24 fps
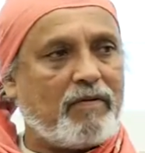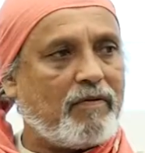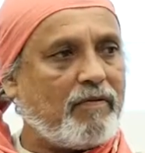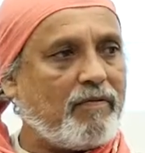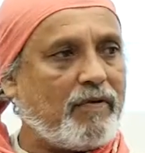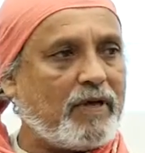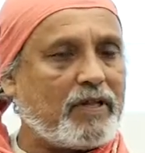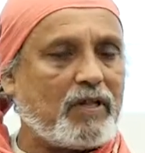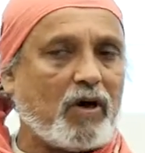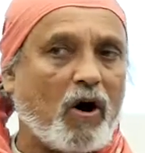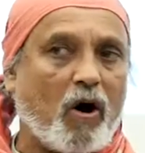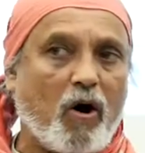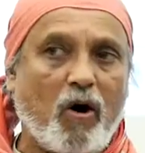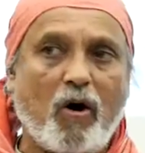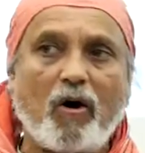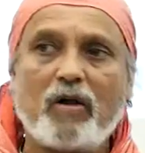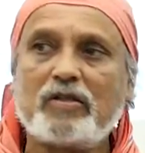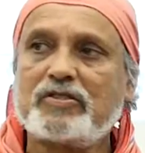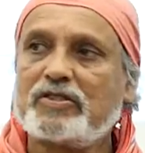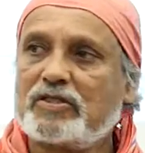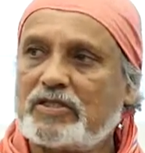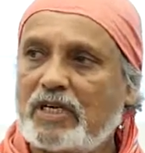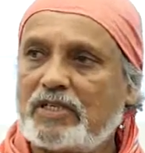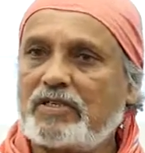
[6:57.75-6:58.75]
where
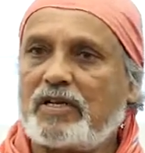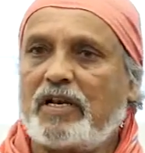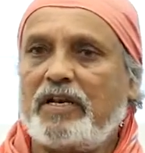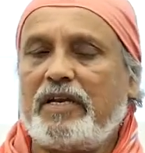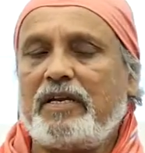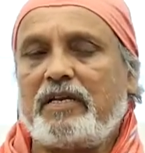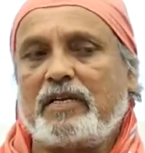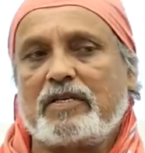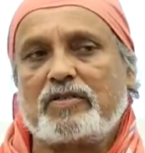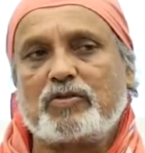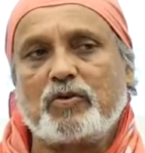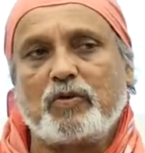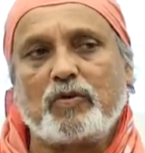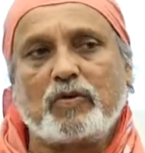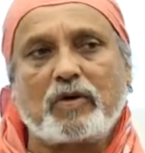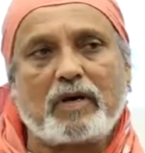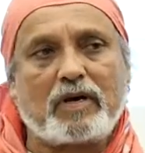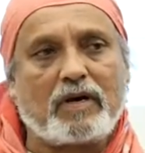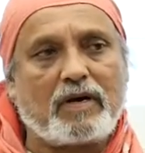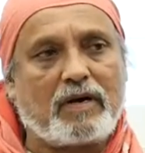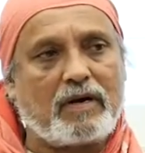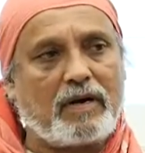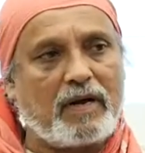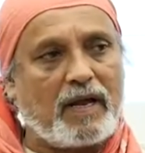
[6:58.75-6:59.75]
all such leaders who
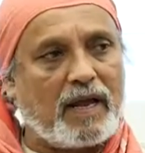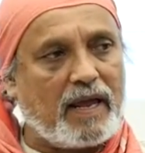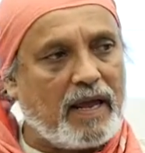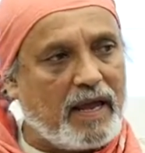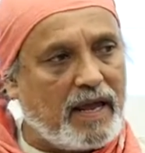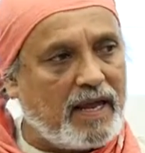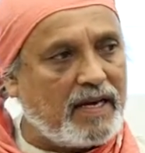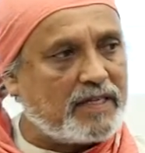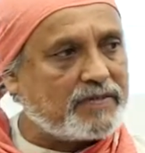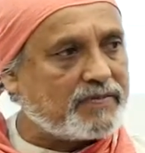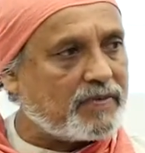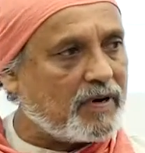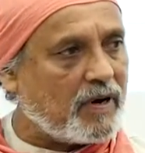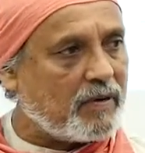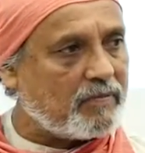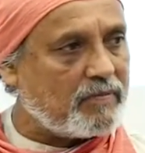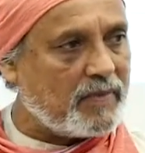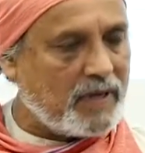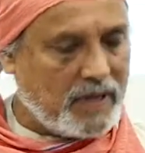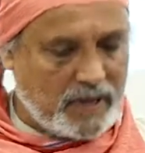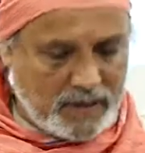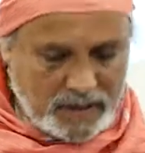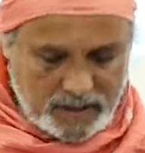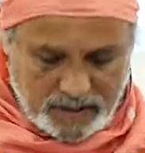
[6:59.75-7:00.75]
hails from
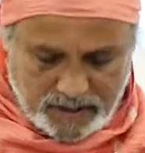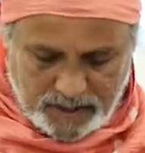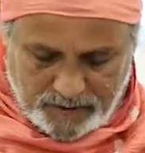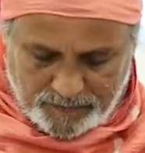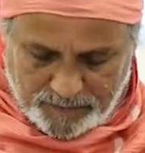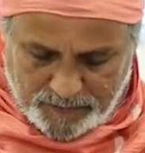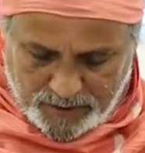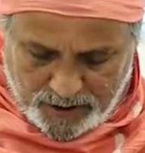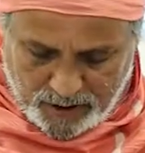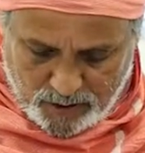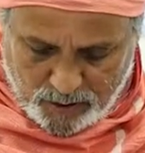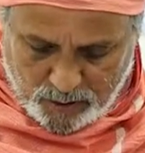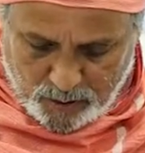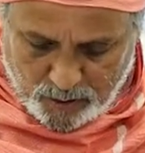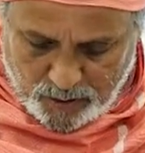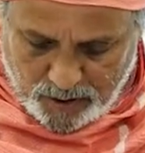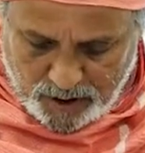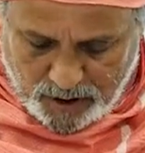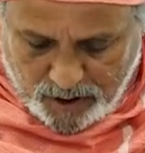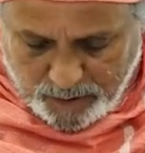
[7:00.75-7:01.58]
different rural